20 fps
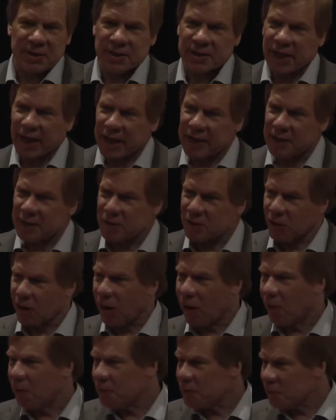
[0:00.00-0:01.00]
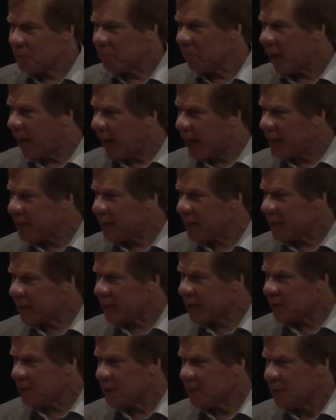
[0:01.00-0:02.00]
as scientists are always reminding
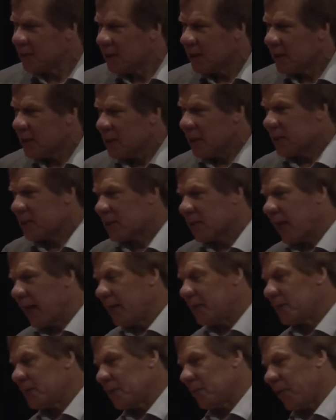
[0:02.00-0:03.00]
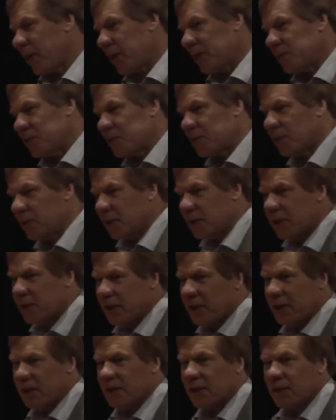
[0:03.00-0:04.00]
us, that science is about
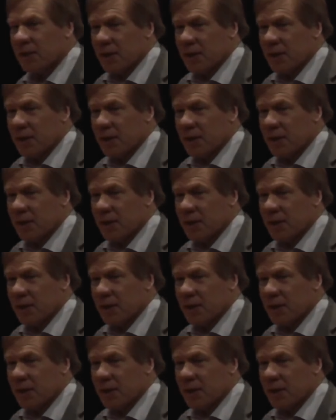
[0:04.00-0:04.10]
uncertainty,